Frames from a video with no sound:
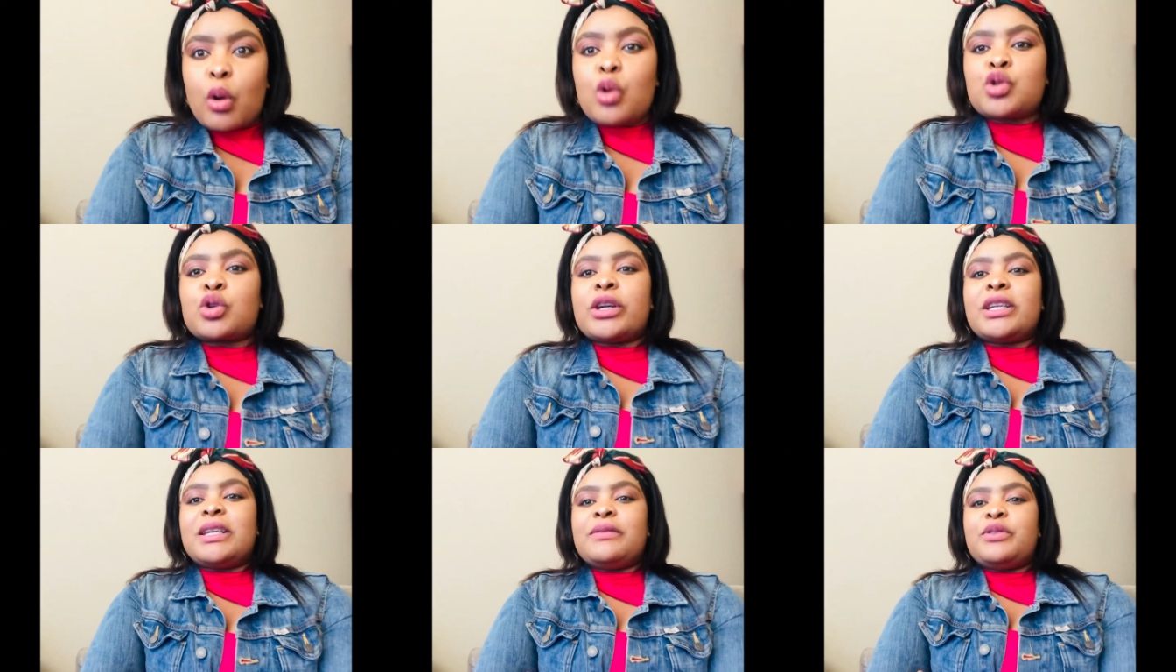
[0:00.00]
Also,
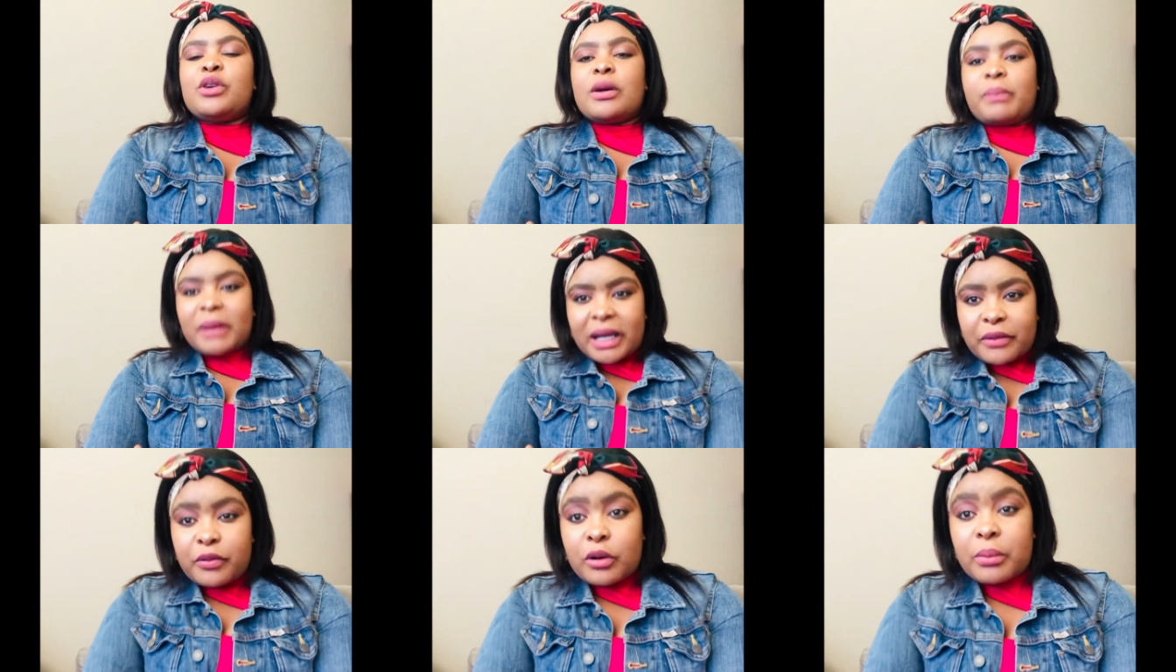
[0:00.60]
it gives you a
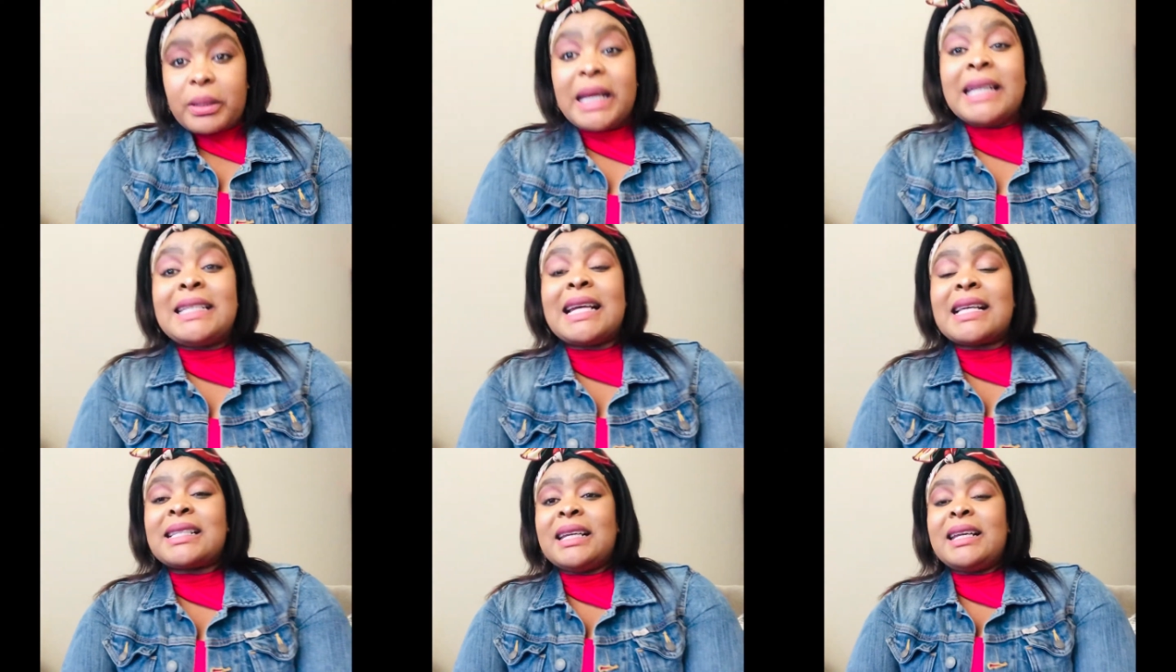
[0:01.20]
platform. It
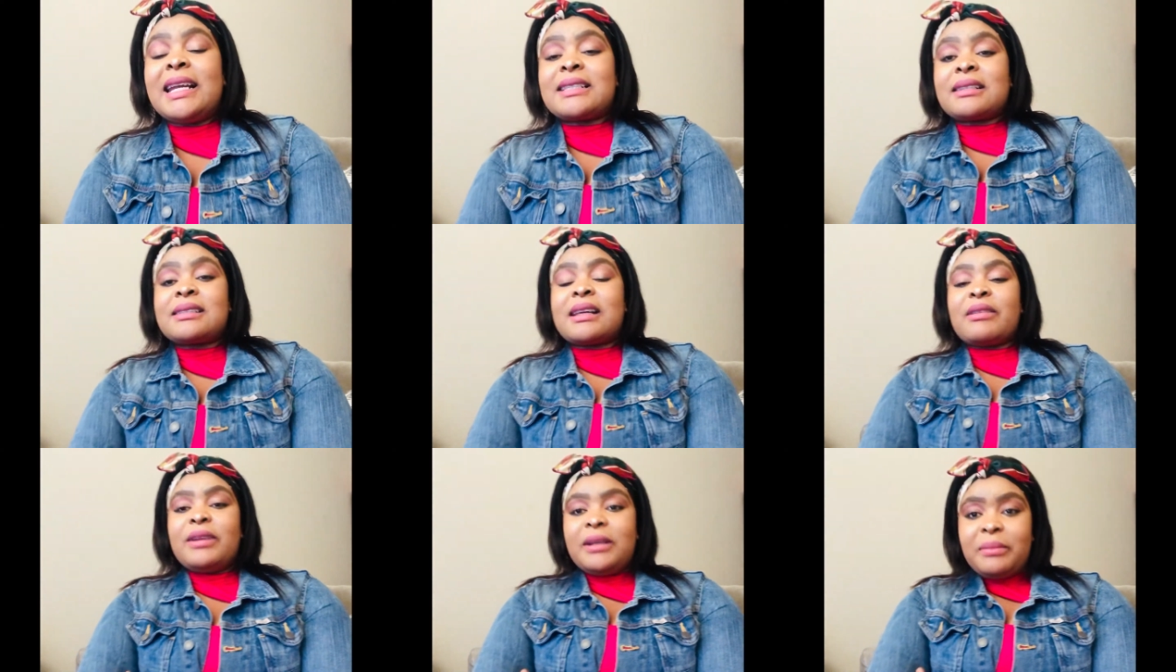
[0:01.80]
doesn't
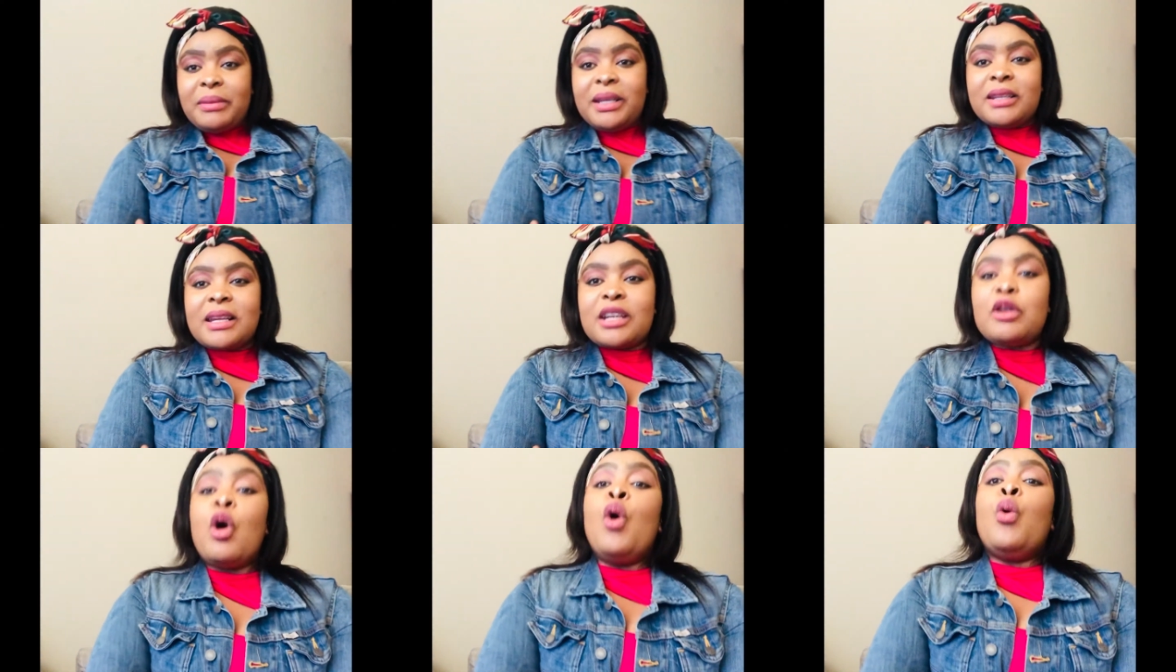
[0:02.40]
necessarily mean
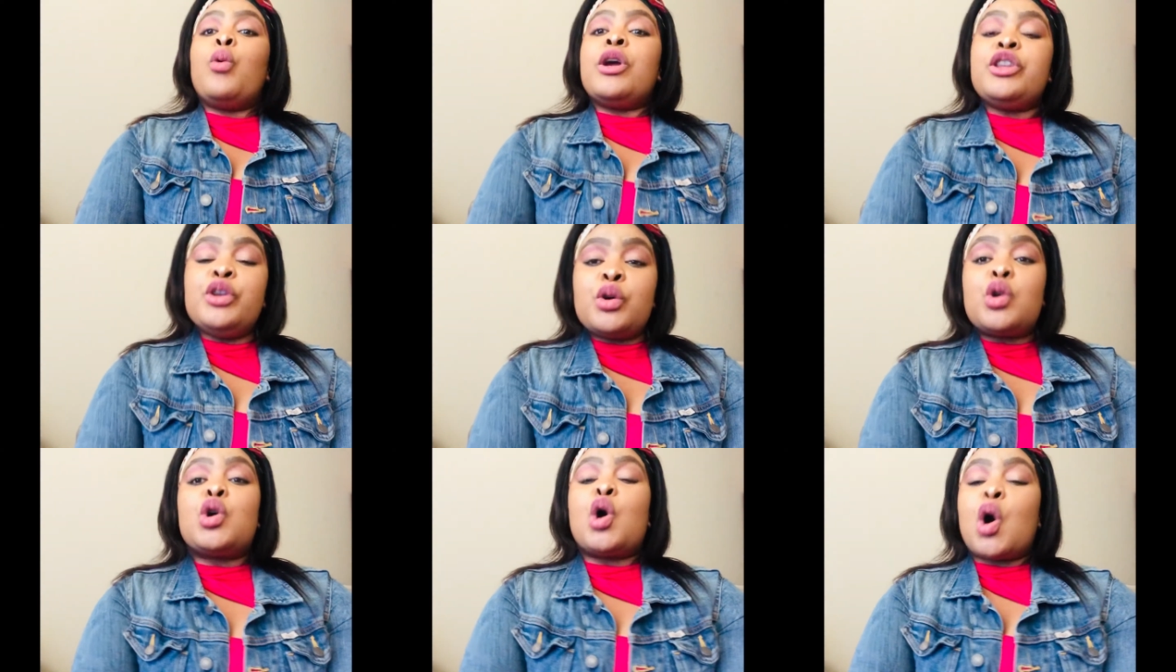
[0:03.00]
that when
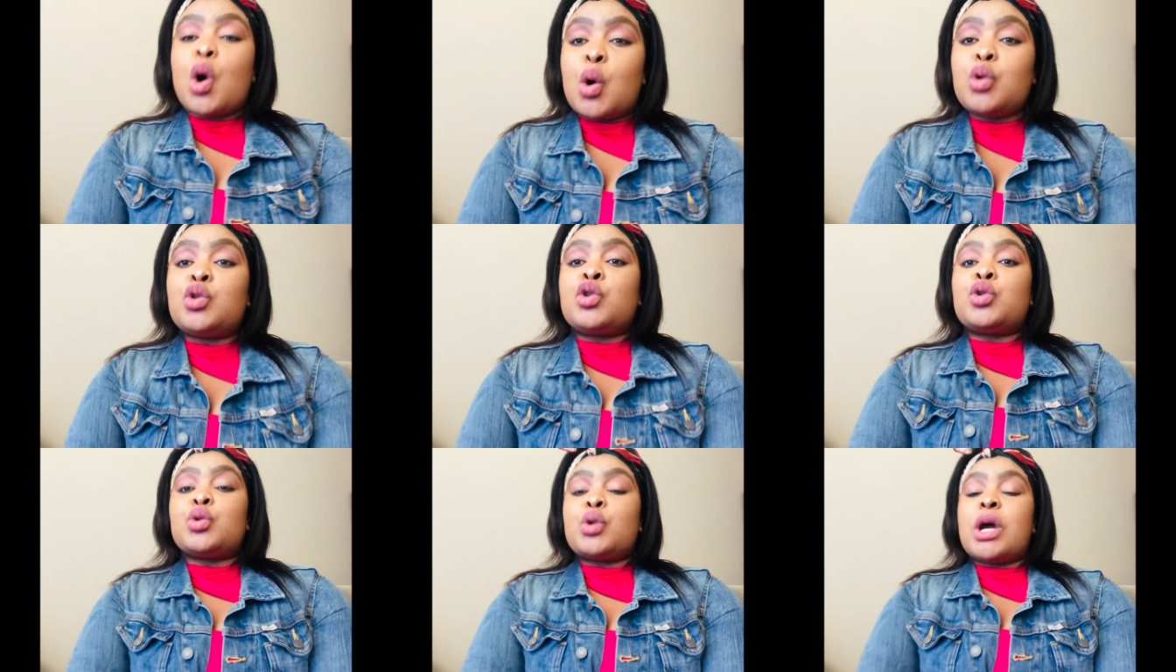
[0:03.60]
you go
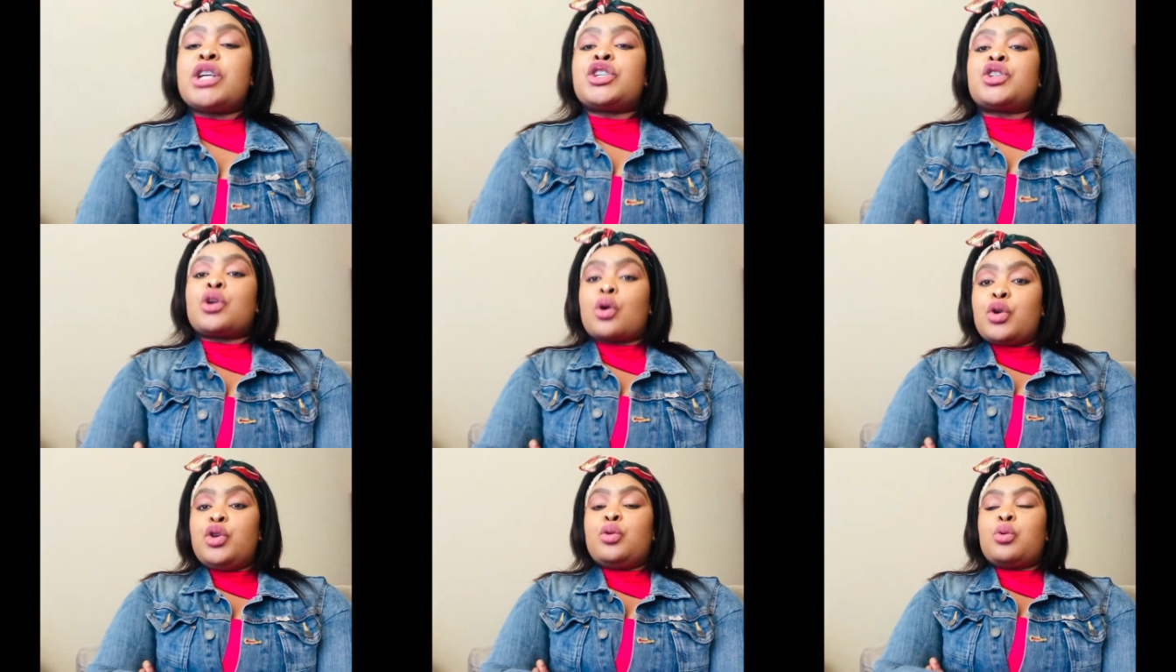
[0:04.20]
to a
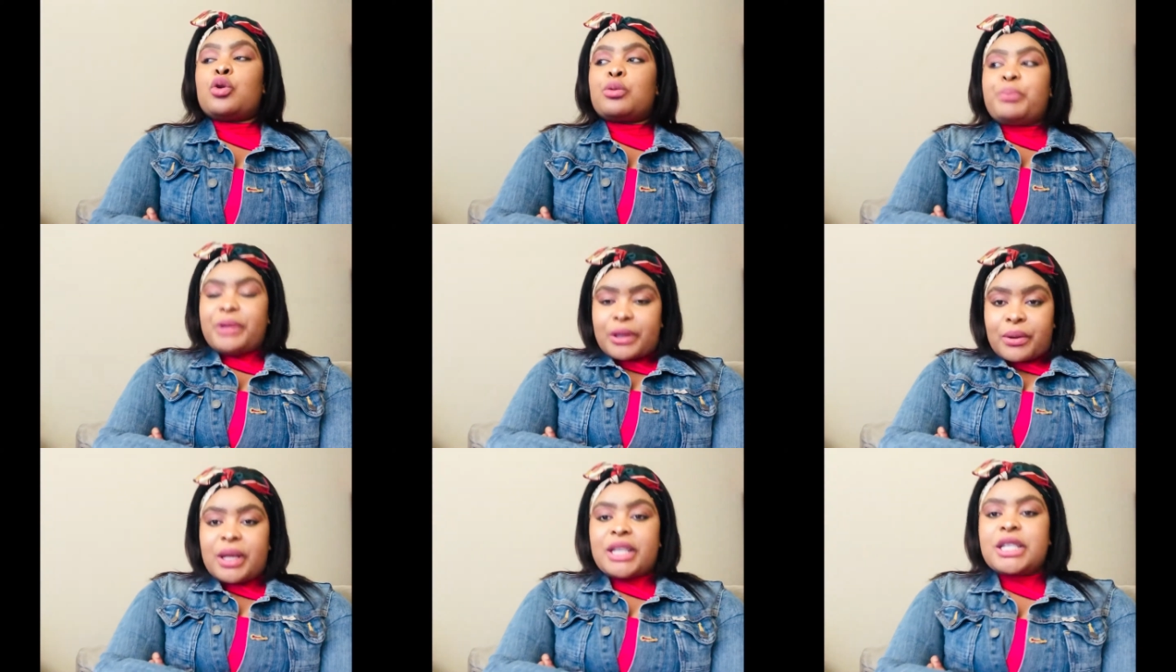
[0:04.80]
show, you will
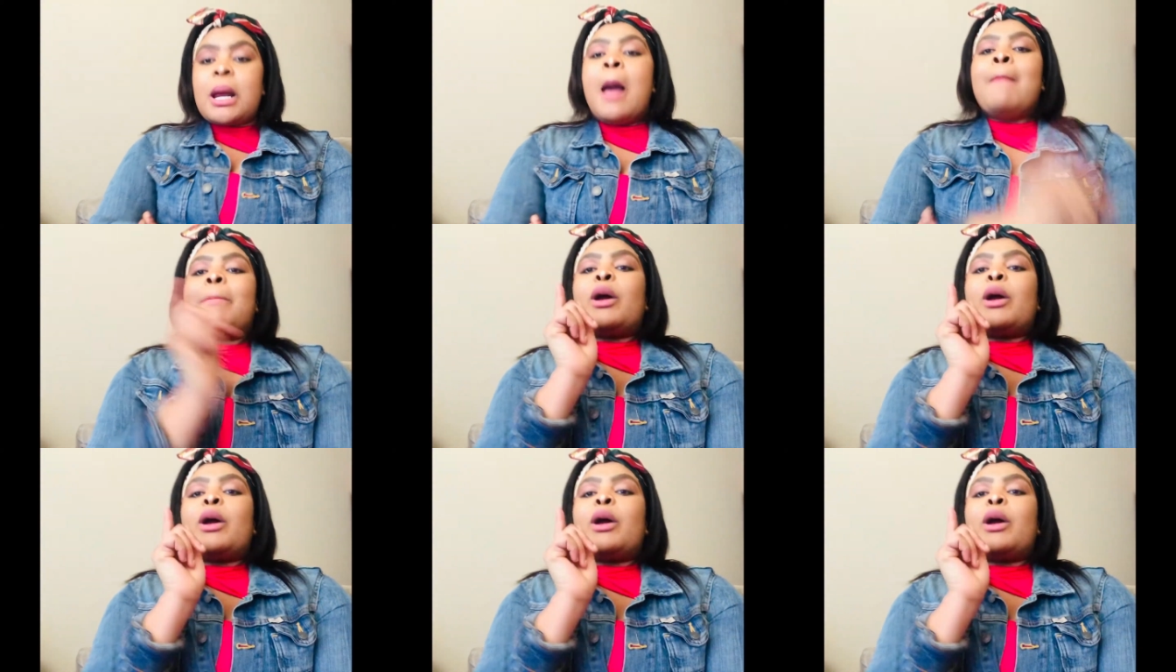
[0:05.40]
be rich.